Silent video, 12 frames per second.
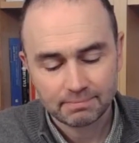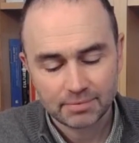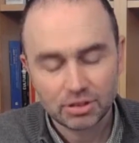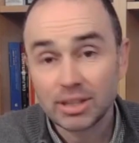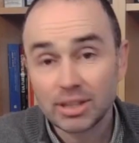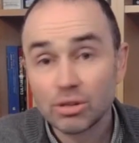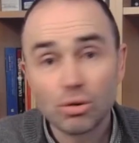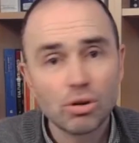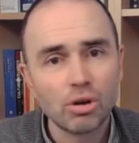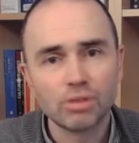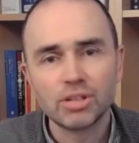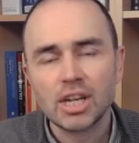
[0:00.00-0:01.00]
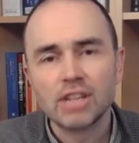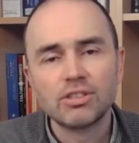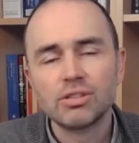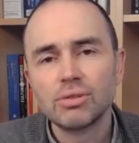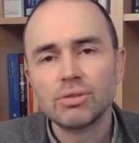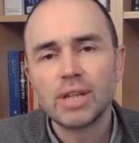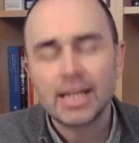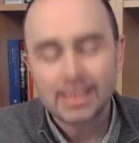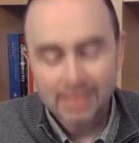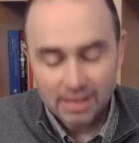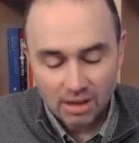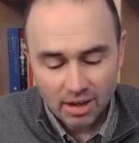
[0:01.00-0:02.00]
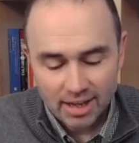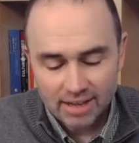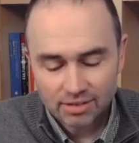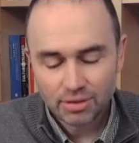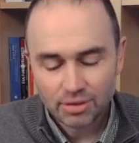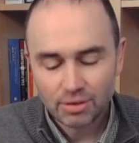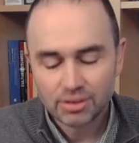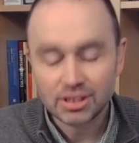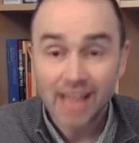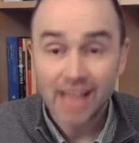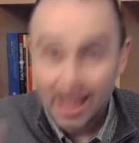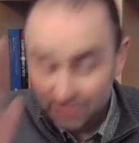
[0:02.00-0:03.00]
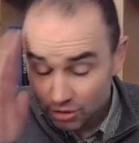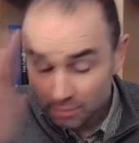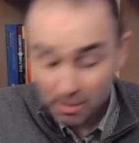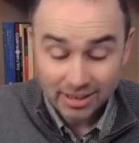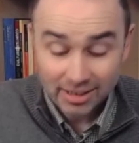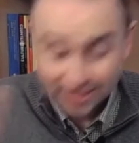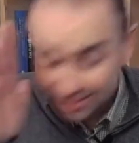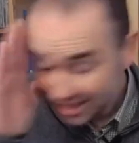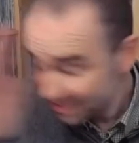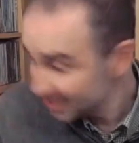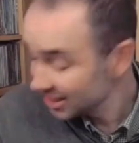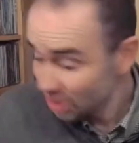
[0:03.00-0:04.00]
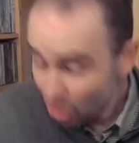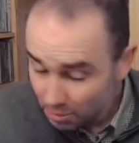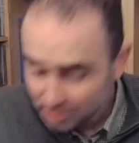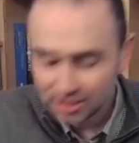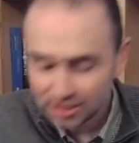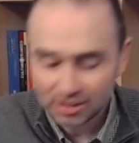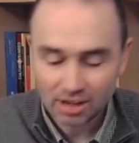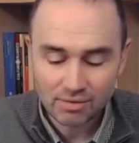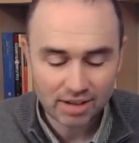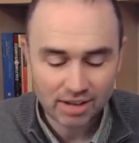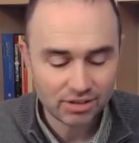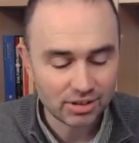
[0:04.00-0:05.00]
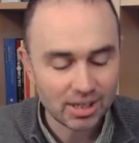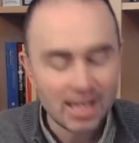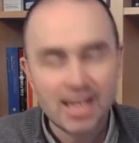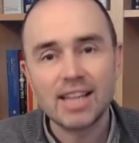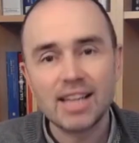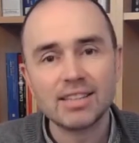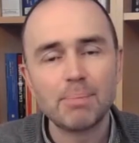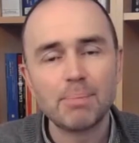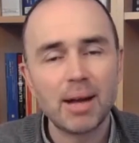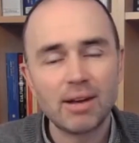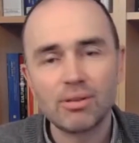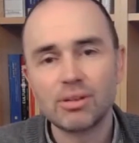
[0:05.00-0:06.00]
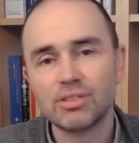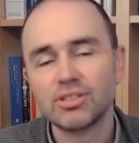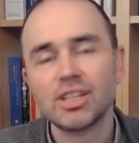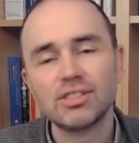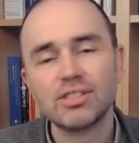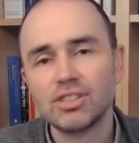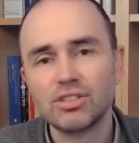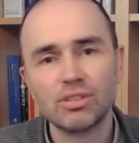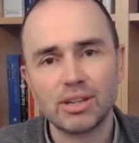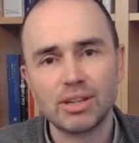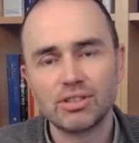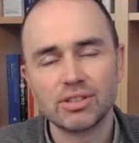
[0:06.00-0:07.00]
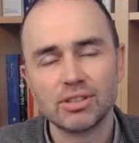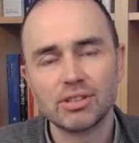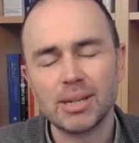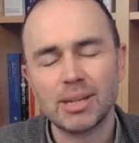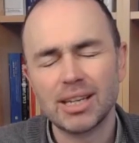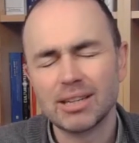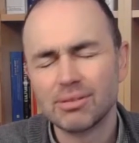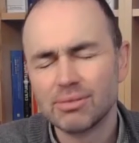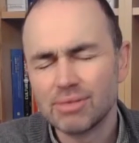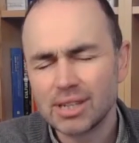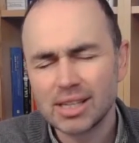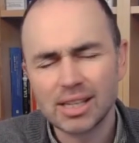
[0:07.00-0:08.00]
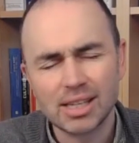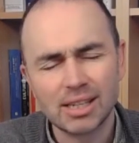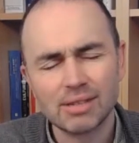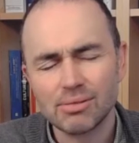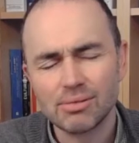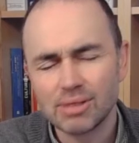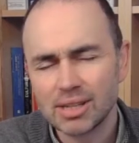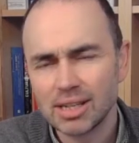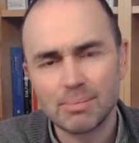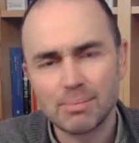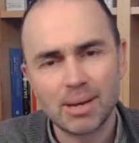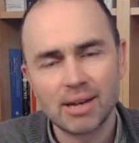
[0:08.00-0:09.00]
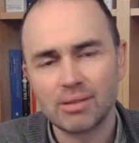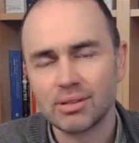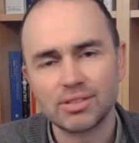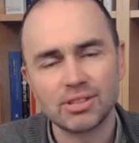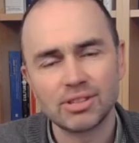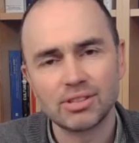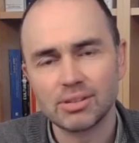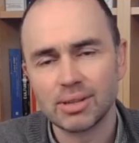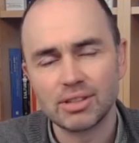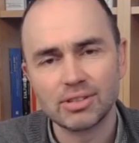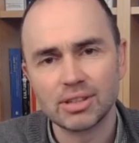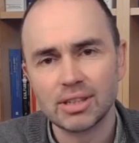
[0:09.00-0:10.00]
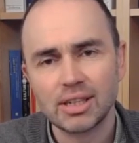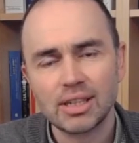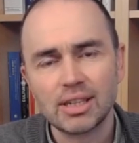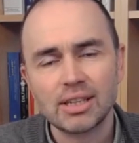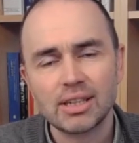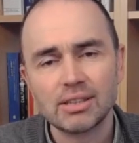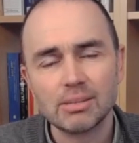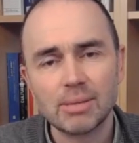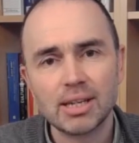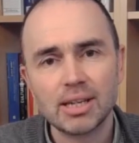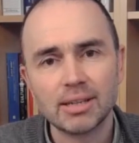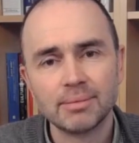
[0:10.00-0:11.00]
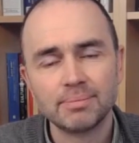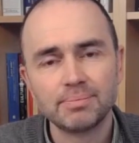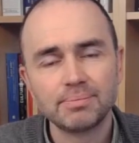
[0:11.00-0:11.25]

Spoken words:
To ignore God, to deny his authority, to have your mind set in an opposite direction is a perilous situation to be in, a really, really perilous situation to be in.